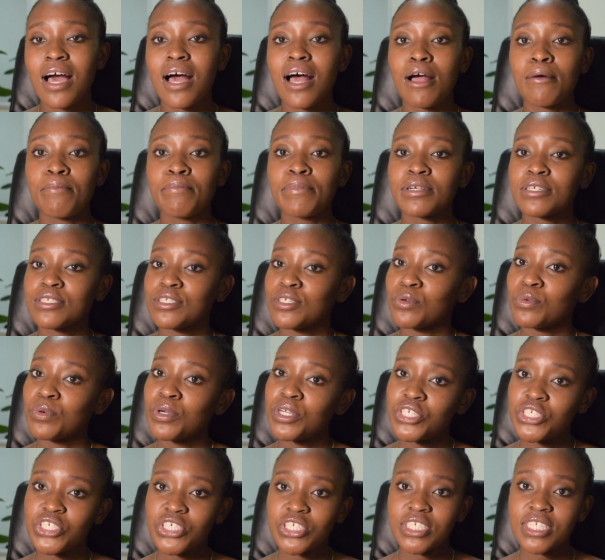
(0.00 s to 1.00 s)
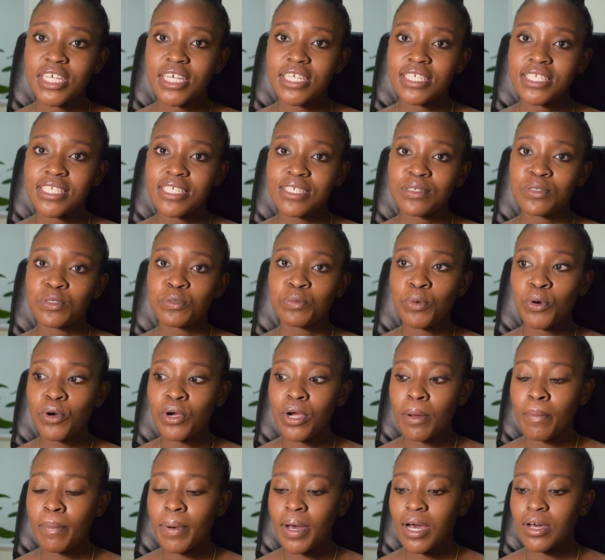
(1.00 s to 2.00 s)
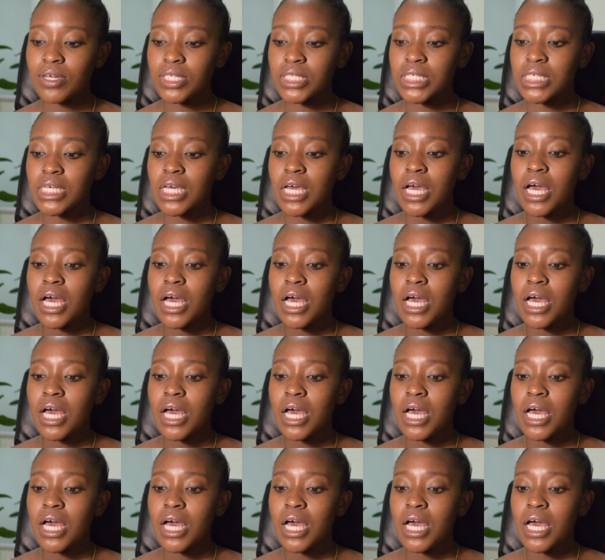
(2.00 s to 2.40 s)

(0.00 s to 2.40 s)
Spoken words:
I picked a question that spoke about